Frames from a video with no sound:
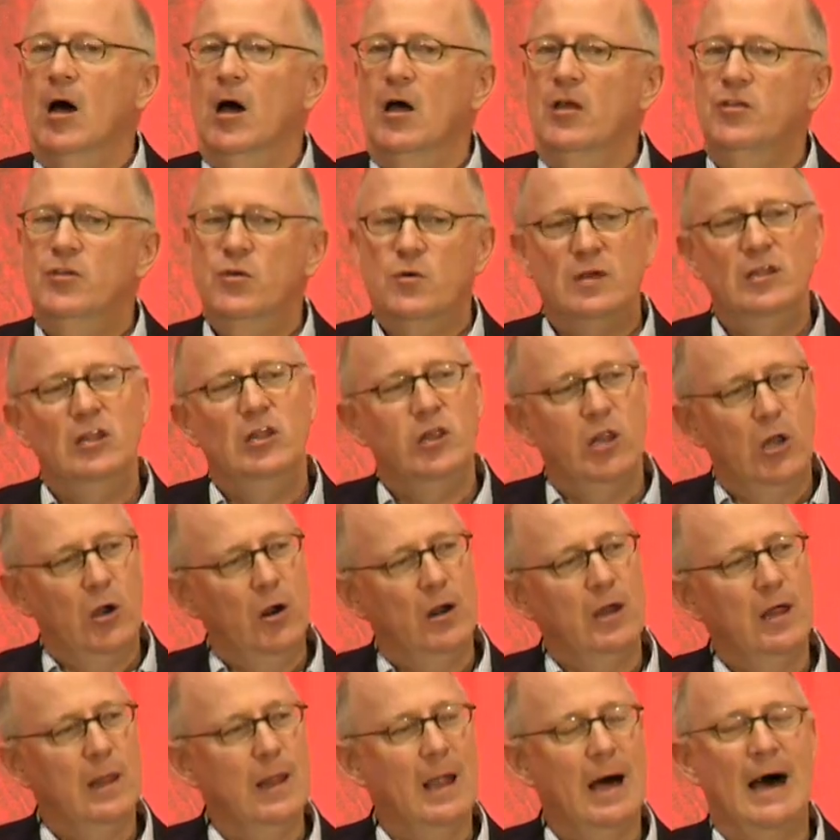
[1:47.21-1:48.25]
You can learn a
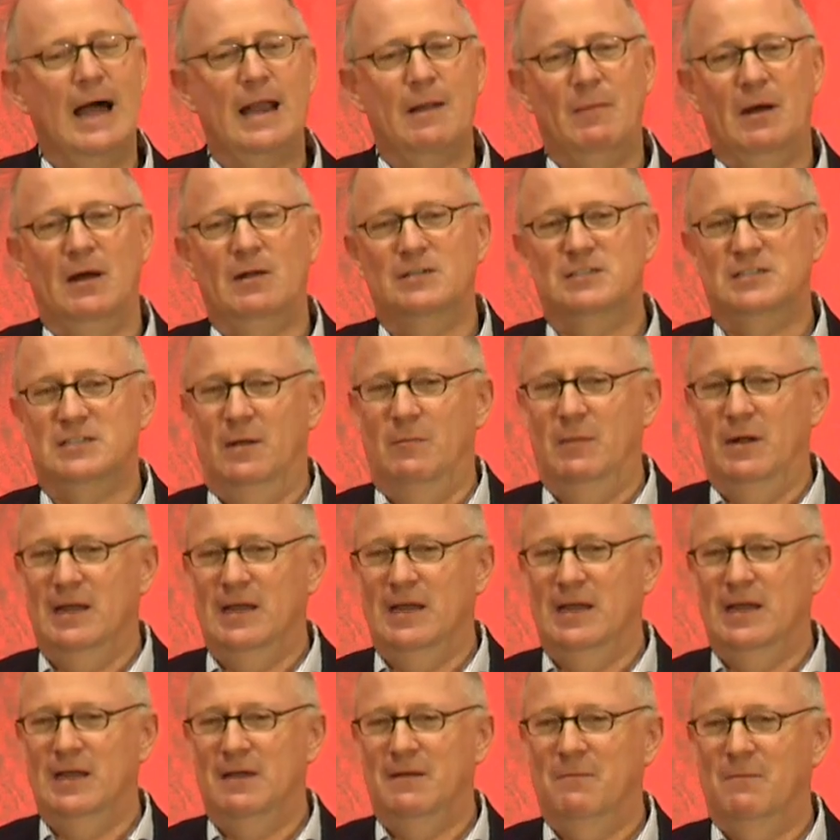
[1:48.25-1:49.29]
lot about
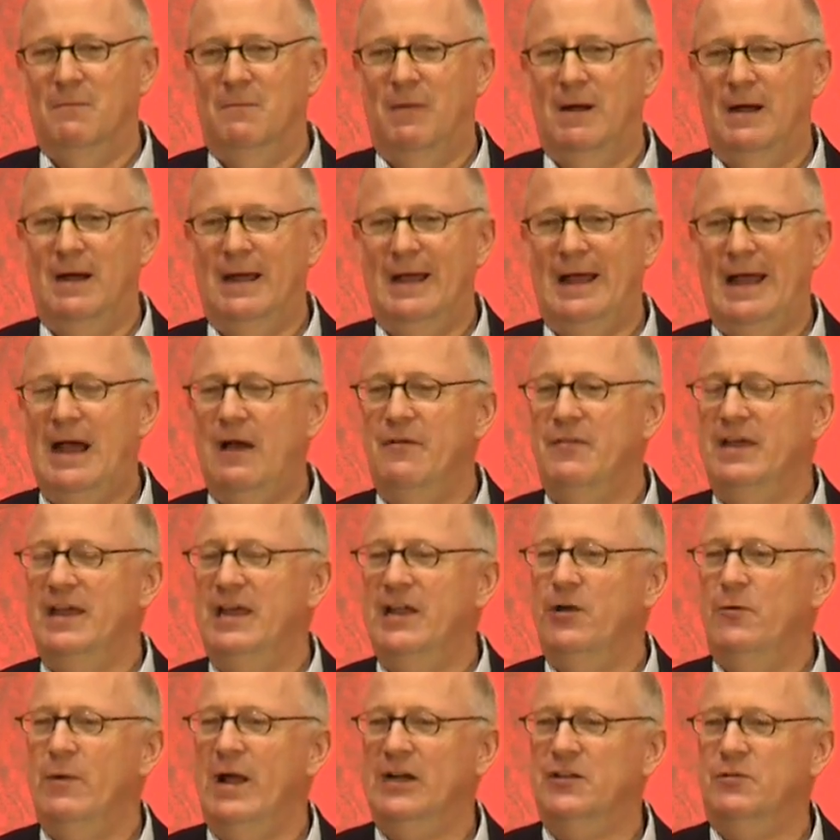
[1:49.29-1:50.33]
somebody by how they
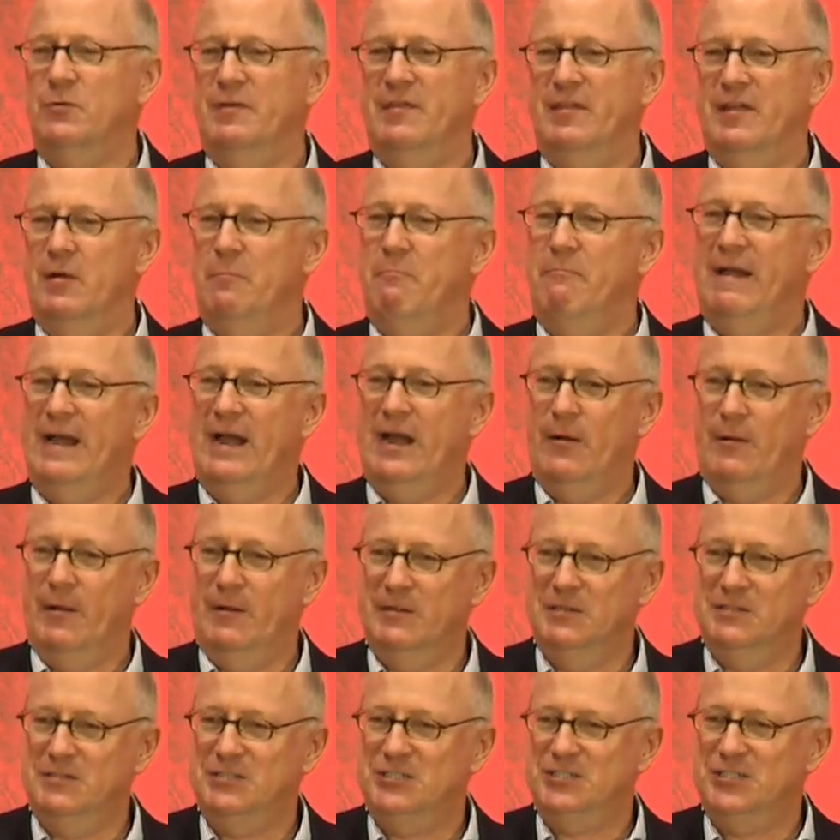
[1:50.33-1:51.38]
interact with their
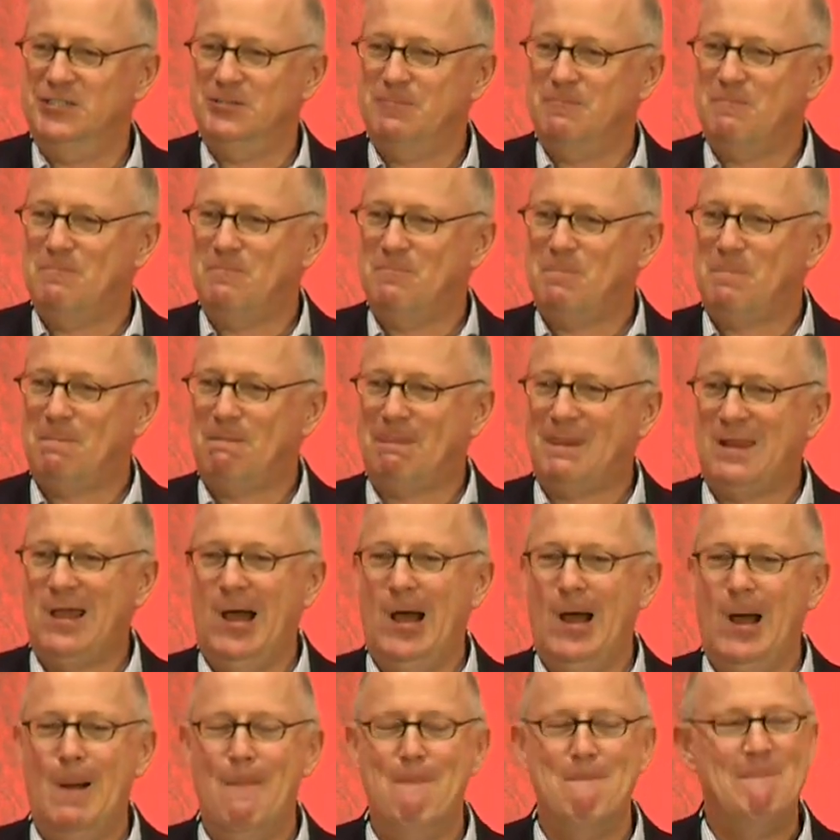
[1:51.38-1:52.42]
parents.
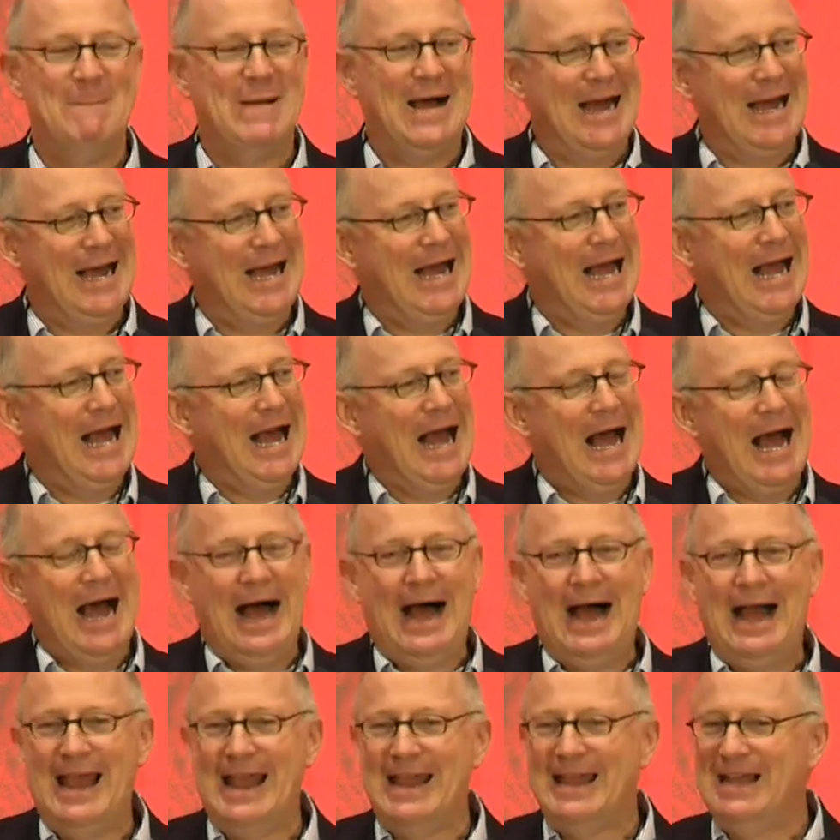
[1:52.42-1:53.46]

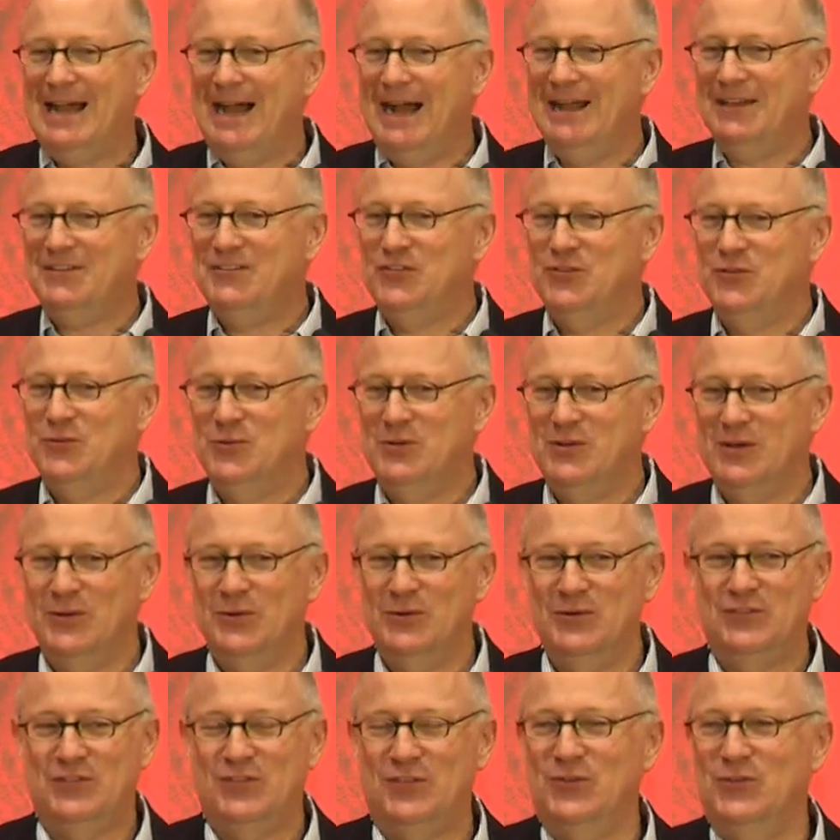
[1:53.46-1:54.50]
I got to go
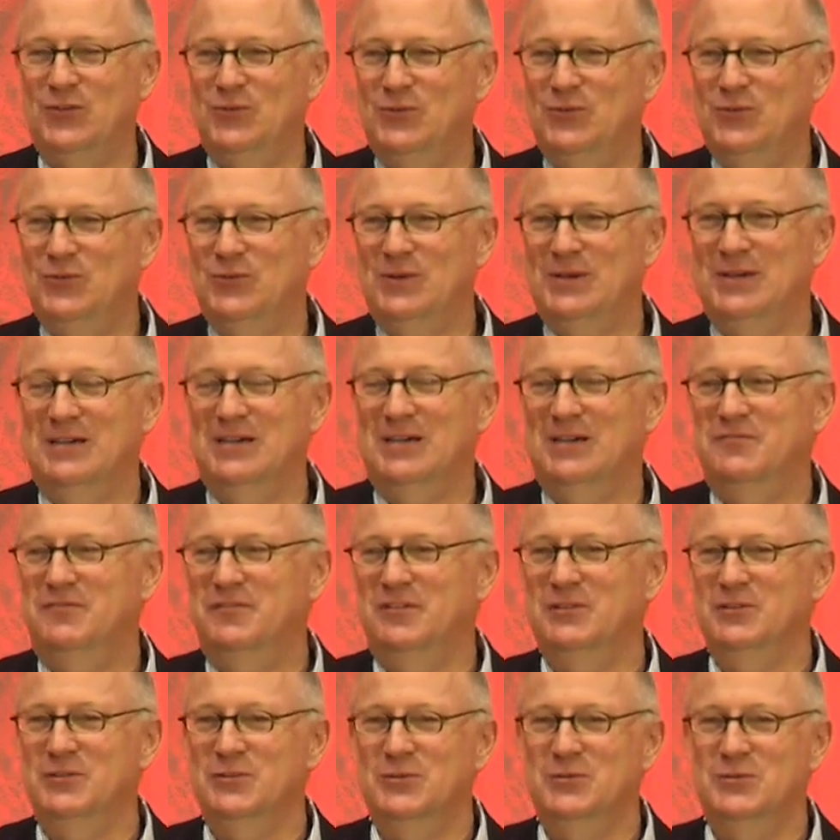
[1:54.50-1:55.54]
to
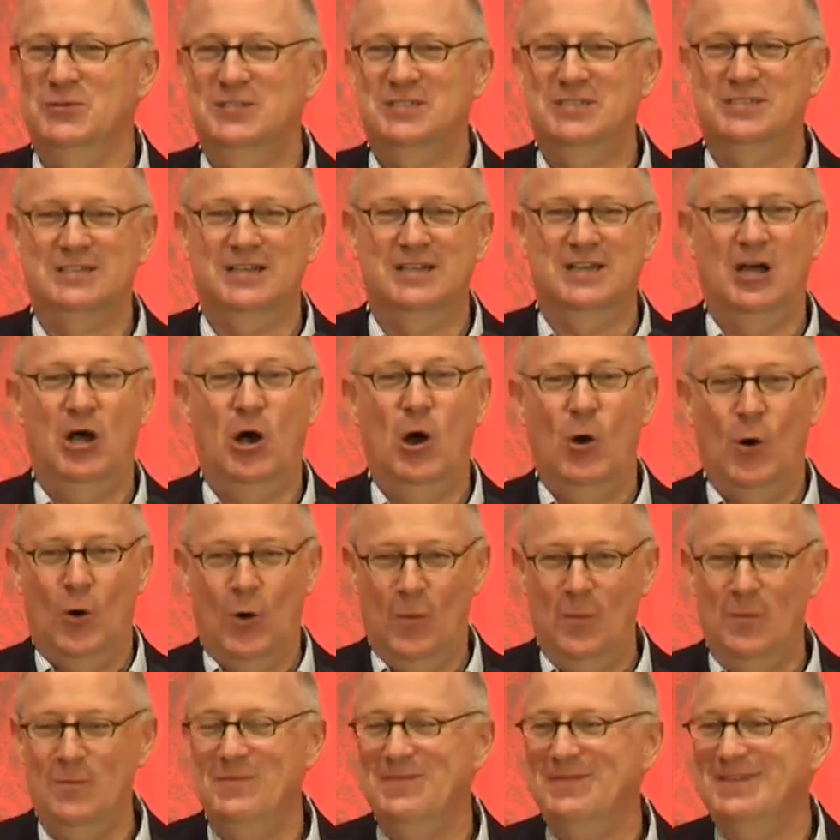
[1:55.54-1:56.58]
Fallu's
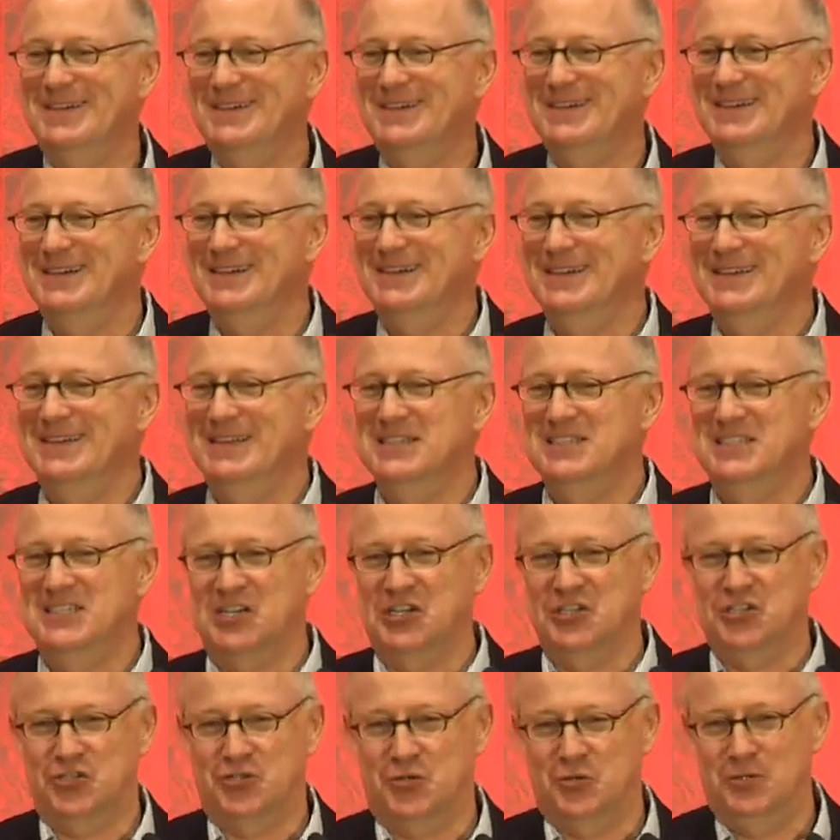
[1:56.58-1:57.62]
home in
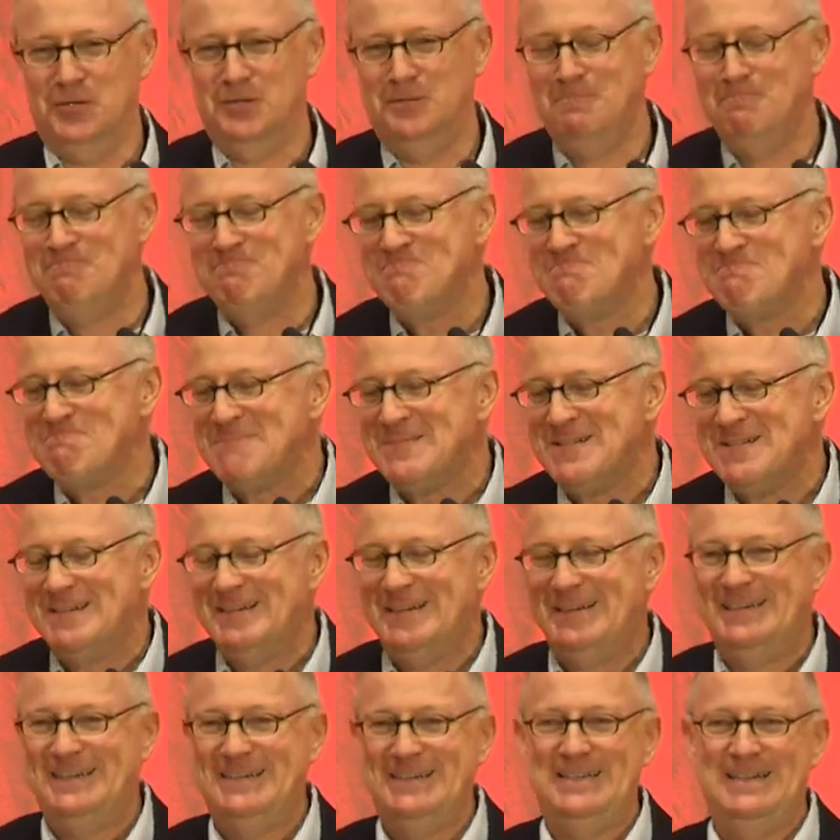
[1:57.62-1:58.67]
Ziguinchor,
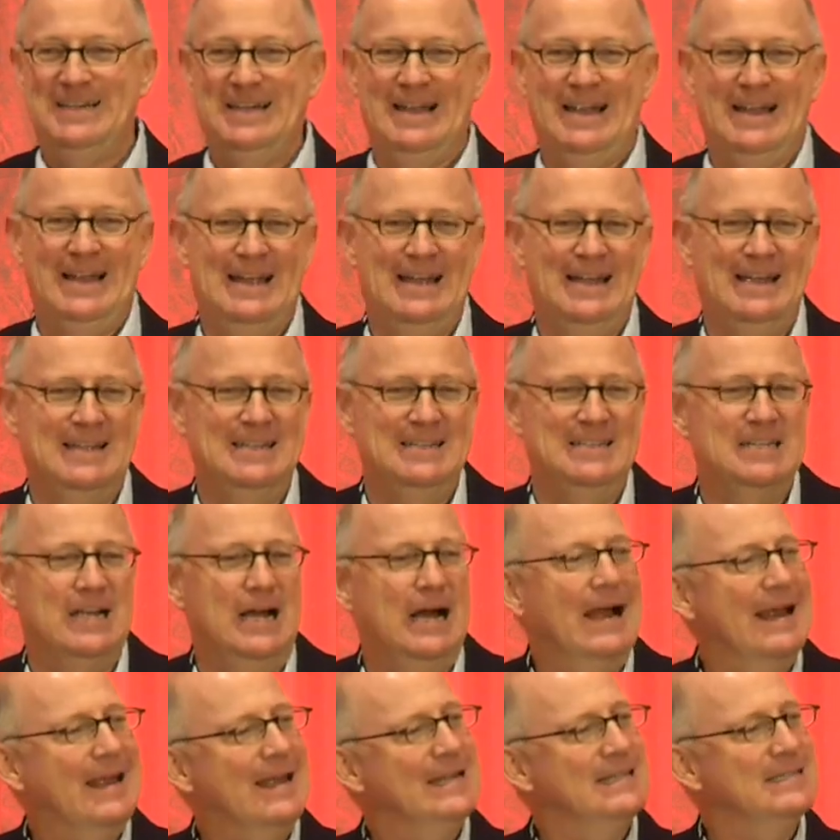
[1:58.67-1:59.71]
and I
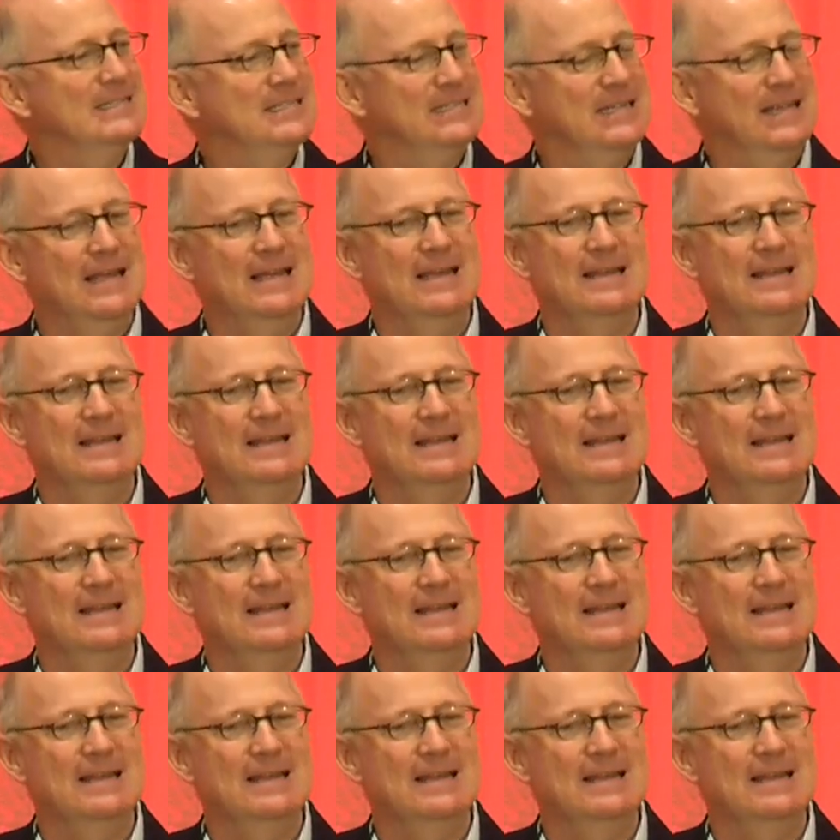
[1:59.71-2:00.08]
can say